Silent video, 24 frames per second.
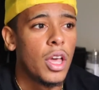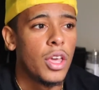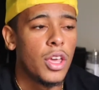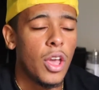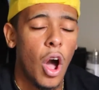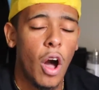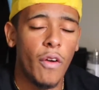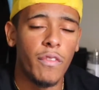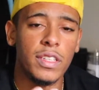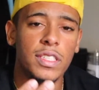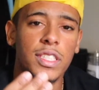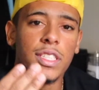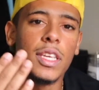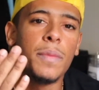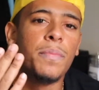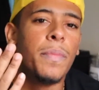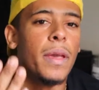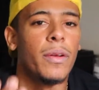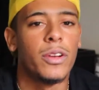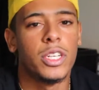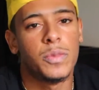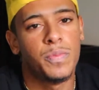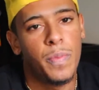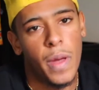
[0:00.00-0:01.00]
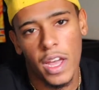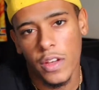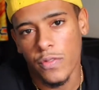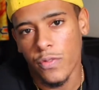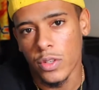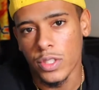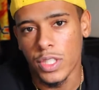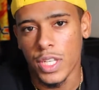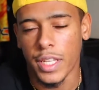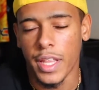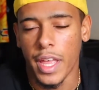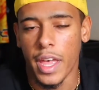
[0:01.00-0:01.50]
Obviously be
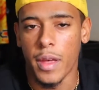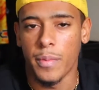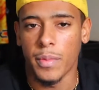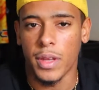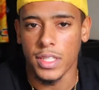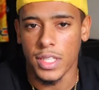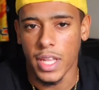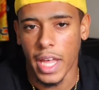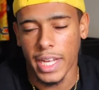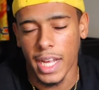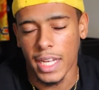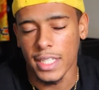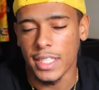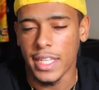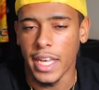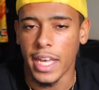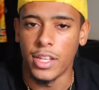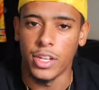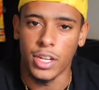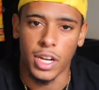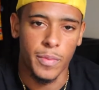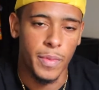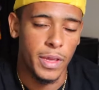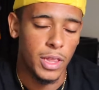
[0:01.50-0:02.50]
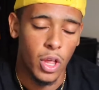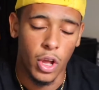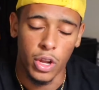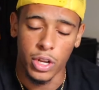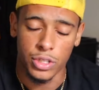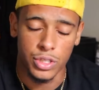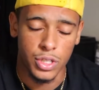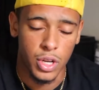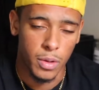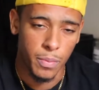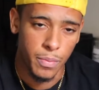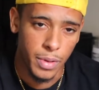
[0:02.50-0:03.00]
respectful to them, because like I said, they're going to be
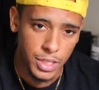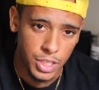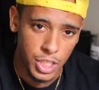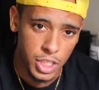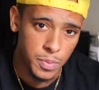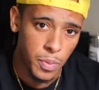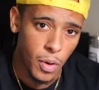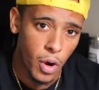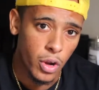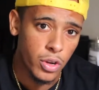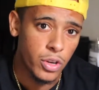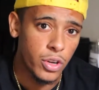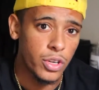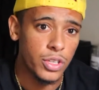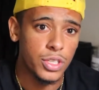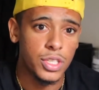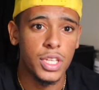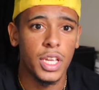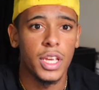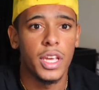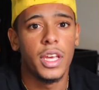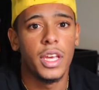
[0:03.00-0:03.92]
long-term business partners.